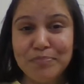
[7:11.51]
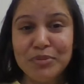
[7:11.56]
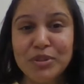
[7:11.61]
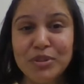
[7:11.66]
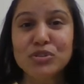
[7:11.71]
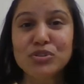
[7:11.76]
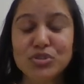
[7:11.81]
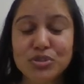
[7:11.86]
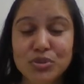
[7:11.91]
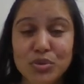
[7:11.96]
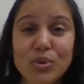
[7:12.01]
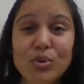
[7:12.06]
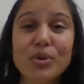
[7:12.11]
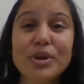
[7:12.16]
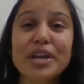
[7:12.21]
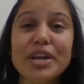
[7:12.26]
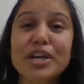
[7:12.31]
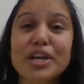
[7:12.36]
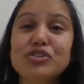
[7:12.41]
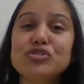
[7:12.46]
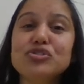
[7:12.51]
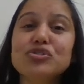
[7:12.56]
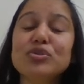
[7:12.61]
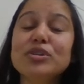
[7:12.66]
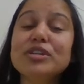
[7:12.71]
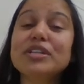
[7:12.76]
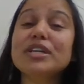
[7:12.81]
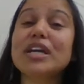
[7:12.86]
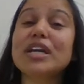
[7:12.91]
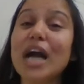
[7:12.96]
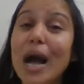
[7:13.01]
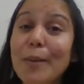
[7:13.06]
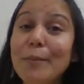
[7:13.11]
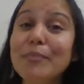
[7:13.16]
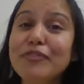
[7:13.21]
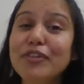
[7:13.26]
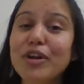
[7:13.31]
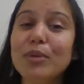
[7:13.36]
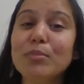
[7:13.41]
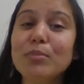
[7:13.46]
So it should
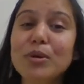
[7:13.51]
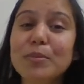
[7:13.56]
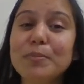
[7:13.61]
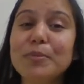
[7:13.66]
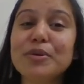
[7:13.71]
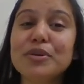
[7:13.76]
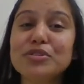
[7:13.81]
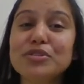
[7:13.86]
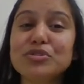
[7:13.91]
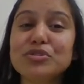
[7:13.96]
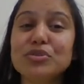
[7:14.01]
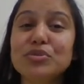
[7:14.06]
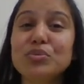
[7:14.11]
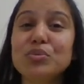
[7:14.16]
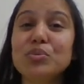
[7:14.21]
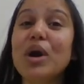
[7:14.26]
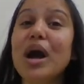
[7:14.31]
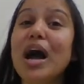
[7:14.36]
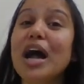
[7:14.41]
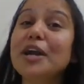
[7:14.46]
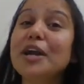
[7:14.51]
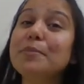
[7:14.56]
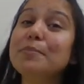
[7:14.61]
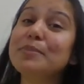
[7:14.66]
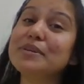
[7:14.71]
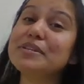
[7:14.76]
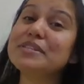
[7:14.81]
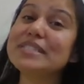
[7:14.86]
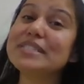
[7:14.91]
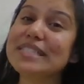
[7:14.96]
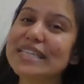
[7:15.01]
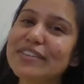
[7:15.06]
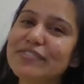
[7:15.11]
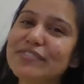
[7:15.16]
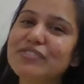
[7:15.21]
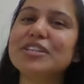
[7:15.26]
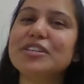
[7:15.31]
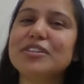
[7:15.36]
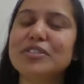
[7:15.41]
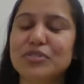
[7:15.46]
come from a person who had
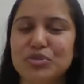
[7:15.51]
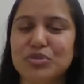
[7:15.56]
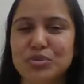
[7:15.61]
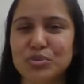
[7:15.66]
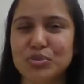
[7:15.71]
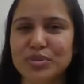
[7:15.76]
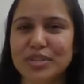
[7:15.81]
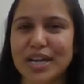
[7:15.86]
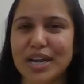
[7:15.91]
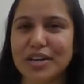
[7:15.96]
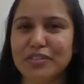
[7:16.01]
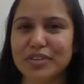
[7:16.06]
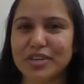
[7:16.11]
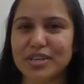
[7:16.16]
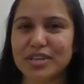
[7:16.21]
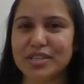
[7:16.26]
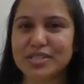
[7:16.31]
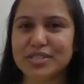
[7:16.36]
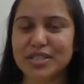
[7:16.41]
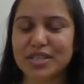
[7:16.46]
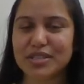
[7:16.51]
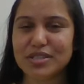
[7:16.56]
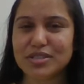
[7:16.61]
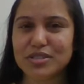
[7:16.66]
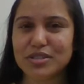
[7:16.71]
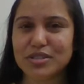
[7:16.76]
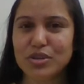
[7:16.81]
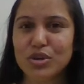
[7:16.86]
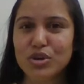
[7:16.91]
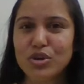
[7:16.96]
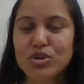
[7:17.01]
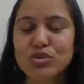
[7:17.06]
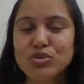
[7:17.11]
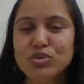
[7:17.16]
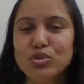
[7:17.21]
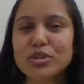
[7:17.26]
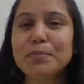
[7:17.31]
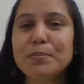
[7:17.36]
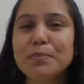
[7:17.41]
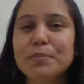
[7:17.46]
perceived it through that very sense.
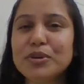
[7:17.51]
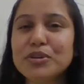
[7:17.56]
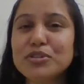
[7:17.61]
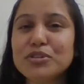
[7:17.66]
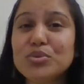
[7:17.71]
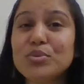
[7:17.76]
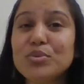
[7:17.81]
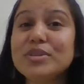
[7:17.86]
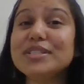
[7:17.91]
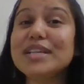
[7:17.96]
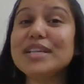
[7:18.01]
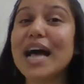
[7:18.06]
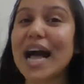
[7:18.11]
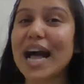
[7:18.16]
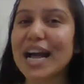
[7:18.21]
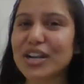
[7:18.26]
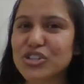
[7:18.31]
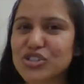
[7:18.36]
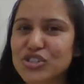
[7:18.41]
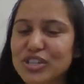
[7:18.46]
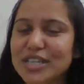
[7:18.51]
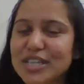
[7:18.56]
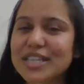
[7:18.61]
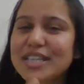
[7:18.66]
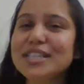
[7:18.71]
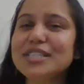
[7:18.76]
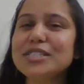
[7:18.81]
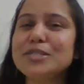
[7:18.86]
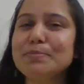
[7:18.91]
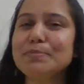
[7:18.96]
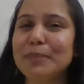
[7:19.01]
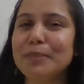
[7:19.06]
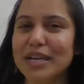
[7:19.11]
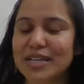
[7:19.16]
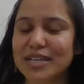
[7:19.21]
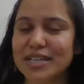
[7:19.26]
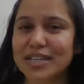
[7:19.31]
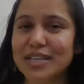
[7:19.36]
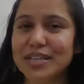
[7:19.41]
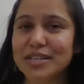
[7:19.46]
So the person who has actually
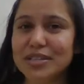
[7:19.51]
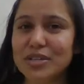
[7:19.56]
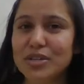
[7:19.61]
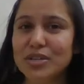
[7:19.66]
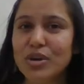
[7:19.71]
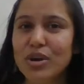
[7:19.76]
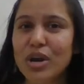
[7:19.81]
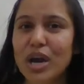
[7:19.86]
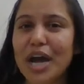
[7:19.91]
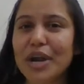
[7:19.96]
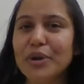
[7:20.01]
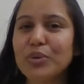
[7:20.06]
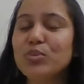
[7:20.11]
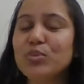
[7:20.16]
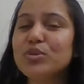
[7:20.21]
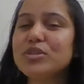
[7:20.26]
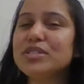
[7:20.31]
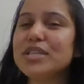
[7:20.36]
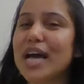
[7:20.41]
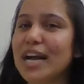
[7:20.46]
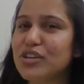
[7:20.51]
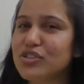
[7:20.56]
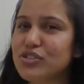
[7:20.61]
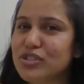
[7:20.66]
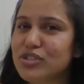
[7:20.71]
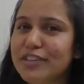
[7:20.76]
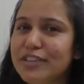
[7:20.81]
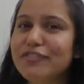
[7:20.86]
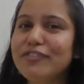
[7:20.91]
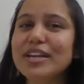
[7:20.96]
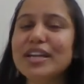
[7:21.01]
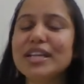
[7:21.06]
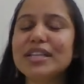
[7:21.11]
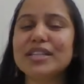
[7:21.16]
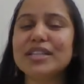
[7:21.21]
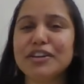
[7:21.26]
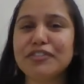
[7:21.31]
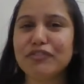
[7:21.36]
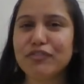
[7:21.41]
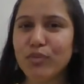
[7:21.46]
smelled it and who is actually feeling
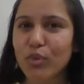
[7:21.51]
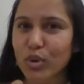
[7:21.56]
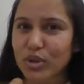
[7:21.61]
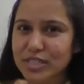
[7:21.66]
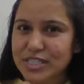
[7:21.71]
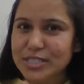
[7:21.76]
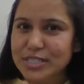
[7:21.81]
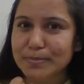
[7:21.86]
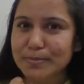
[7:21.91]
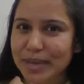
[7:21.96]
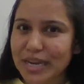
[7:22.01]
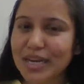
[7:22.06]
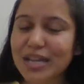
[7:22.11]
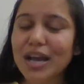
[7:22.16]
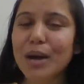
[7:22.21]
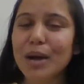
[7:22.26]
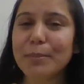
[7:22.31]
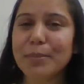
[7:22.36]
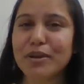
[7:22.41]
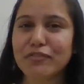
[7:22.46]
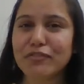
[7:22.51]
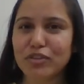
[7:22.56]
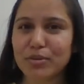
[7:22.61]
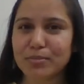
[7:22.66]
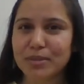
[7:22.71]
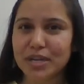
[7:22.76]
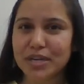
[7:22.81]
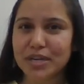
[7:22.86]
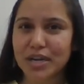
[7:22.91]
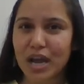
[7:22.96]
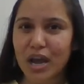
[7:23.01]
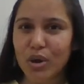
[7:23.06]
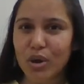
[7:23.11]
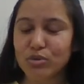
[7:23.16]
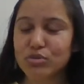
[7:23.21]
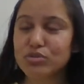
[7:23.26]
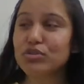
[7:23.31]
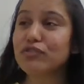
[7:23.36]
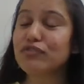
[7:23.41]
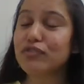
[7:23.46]
that foul smell coming from that
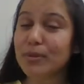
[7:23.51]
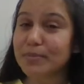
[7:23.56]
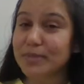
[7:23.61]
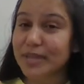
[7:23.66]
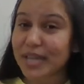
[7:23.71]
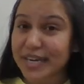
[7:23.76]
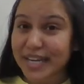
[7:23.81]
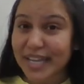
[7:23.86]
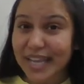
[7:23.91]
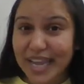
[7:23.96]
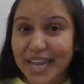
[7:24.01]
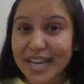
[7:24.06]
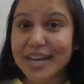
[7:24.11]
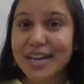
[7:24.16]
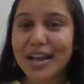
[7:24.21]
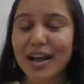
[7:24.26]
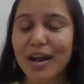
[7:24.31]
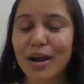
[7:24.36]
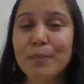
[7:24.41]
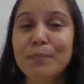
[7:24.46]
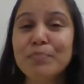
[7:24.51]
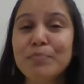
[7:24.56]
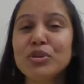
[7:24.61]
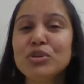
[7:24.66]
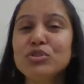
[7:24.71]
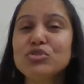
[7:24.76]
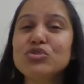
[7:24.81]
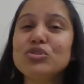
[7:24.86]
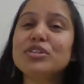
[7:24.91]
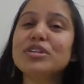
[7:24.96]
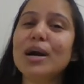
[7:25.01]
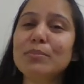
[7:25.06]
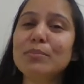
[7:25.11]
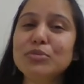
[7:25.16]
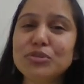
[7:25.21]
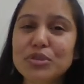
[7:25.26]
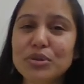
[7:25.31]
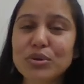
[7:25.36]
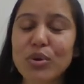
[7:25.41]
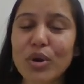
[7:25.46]
house or from that area should come
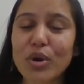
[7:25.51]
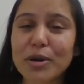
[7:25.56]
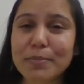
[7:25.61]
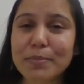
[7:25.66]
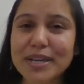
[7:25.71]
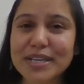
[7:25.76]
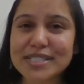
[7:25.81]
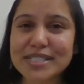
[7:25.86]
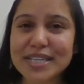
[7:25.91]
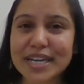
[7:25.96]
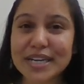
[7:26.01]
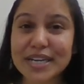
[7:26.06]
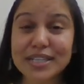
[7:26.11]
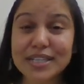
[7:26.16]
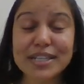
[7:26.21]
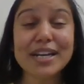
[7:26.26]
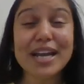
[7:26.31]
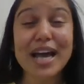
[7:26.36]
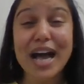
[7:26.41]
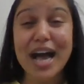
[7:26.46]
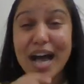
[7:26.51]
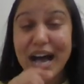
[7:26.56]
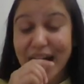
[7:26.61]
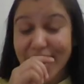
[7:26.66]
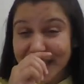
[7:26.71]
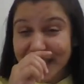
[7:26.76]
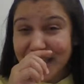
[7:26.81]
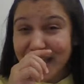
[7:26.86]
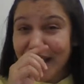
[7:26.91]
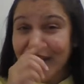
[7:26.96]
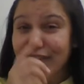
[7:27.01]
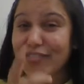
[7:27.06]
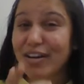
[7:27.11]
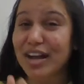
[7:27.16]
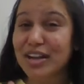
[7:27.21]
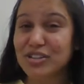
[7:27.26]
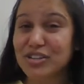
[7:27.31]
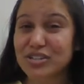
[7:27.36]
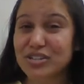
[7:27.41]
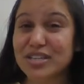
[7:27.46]
to the court by stating that I have
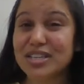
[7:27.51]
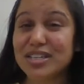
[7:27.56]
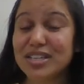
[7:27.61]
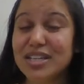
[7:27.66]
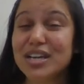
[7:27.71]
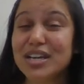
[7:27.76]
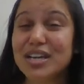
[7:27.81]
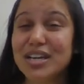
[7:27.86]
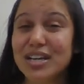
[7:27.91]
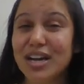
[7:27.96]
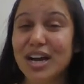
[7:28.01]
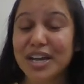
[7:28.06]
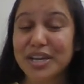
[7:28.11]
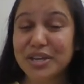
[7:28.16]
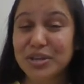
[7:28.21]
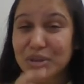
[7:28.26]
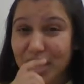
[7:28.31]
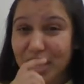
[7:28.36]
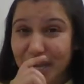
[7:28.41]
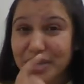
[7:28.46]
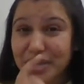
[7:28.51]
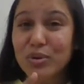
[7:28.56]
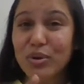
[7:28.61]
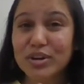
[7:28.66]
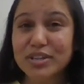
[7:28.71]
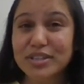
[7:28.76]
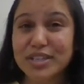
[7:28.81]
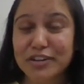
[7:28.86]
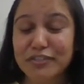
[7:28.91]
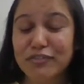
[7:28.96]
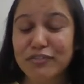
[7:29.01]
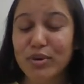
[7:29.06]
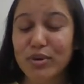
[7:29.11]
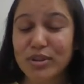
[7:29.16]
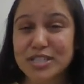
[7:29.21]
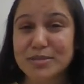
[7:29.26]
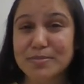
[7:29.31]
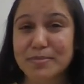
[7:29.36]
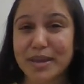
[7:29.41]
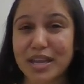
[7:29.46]
actually, I got that foul
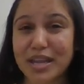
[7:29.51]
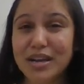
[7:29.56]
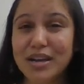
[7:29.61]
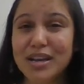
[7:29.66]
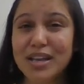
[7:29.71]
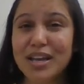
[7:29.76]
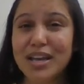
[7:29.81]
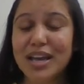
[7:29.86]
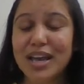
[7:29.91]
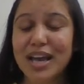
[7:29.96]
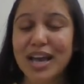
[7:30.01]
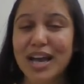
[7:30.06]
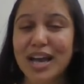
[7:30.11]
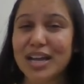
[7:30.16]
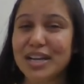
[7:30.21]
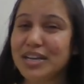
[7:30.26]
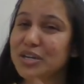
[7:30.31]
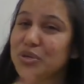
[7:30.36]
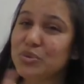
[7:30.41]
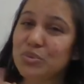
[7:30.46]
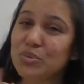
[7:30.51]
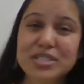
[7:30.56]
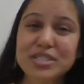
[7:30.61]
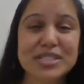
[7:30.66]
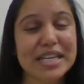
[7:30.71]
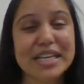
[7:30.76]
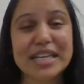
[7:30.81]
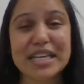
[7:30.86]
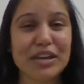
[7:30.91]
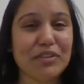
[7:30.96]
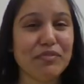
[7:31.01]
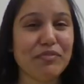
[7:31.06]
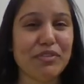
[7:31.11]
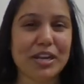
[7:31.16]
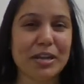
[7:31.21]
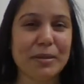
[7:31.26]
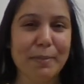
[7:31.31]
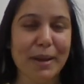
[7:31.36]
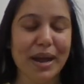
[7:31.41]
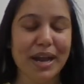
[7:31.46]
smell and it was stinking
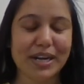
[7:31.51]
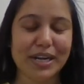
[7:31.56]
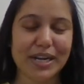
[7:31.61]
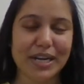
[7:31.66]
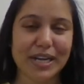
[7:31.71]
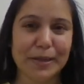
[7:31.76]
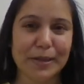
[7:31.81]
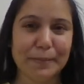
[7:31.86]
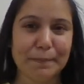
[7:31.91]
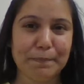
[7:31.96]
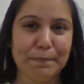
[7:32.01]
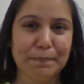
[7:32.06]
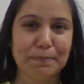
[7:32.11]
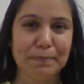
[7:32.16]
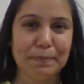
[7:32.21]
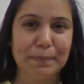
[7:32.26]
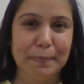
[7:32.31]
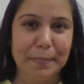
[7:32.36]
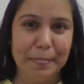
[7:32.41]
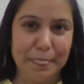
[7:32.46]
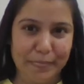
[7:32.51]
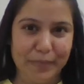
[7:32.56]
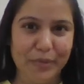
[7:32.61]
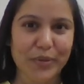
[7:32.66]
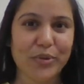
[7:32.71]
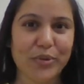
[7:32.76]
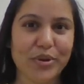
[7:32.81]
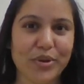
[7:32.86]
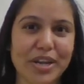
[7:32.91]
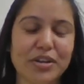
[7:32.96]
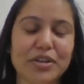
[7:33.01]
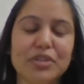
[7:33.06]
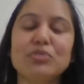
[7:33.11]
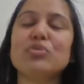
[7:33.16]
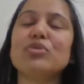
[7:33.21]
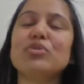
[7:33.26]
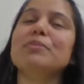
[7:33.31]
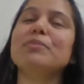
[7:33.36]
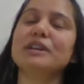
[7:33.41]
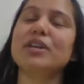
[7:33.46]
very badly, right? It
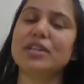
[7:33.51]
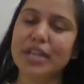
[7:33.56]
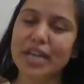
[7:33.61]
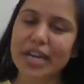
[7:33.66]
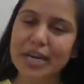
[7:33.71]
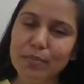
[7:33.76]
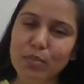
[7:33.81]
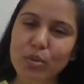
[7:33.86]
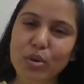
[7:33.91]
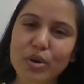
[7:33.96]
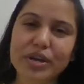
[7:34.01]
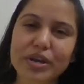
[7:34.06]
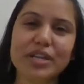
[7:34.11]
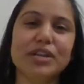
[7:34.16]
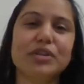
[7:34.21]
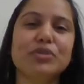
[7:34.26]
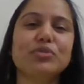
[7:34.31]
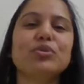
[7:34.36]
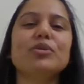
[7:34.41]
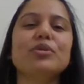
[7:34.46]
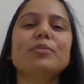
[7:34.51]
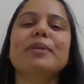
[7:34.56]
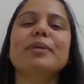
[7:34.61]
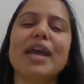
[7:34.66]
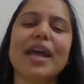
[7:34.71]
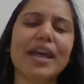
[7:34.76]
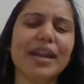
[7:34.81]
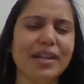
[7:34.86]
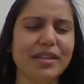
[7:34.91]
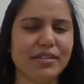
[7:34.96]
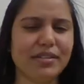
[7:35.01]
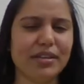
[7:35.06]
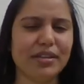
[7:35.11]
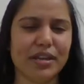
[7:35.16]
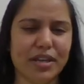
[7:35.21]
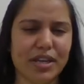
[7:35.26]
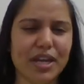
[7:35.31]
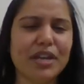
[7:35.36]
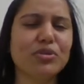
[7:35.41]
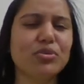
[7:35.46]
could be a dead body, it could be
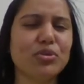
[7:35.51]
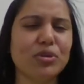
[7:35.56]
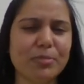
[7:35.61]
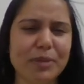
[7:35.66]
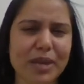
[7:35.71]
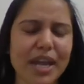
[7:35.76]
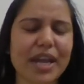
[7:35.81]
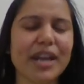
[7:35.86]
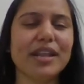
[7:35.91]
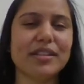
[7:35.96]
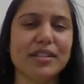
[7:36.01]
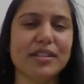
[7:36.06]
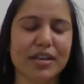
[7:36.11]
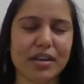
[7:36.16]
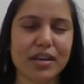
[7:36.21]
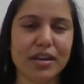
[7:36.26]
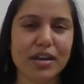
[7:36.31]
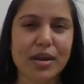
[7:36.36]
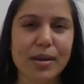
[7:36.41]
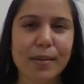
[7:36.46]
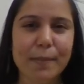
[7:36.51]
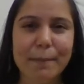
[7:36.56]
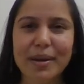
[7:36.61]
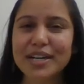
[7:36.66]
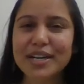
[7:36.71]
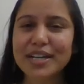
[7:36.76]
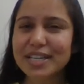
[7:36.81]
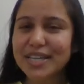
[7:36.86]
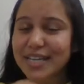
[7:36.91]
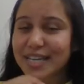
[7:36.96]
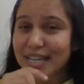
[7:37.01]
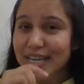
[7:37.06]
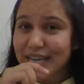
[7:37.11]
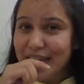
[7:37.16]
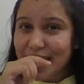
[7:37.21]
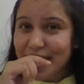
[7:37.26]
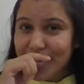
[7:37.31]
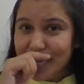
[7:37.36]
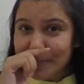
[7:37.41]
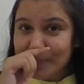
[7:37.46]
anything, it could be anything, but he
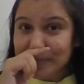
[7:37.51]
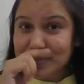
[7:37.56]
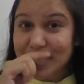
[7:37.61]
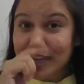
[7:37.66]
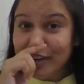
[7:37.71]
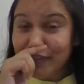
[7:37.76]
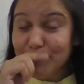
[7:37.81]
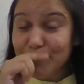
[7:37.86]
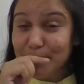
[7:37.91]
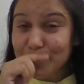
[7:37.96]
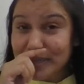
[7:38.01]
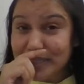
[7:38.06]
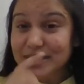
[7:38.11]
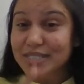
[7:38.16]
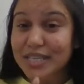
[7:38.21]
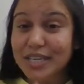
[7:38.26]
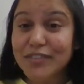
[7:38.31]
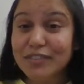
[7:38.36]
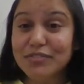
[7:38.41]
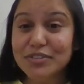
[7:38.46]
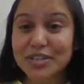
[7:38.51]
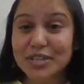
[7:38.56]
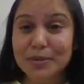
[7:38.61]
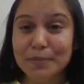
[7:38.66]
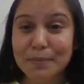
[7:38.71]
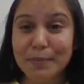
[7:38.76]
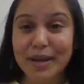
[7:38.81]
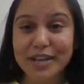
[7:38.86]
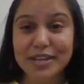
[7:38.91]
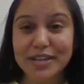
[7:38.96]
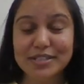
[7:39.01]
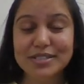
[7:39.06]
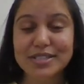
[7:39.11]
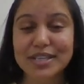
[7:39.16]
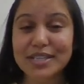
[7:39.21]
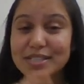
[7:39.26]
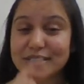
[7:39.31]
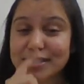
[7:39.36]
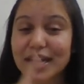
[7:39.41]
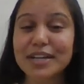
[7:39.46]
himself perceived it by a
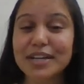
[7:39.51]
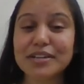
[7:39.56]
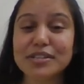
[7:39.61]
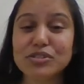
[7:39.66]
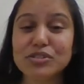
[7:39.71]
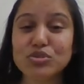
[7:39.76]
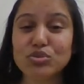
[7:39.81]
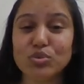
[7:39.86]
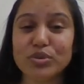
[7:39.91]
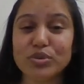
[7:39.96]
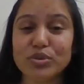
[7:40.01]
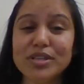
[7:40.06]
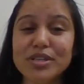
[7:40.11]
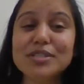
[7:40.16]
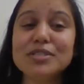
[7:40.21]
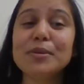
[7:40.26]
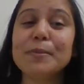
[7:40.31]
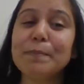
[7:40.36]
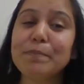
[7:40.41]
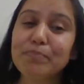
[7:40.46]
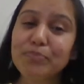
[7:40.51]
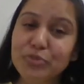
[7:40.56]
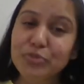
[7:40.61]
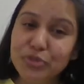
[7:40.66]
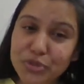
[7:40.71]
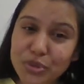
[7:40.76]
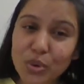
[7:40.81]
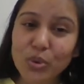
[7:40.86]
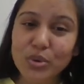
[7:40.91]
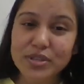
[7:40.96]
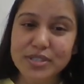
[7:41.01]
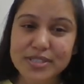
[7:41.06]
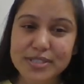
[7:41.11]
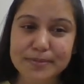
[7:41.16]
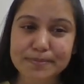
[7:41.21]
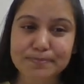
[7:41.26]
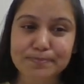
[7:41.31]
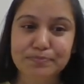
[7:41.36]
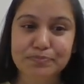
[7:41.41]
sense, that is through his nose.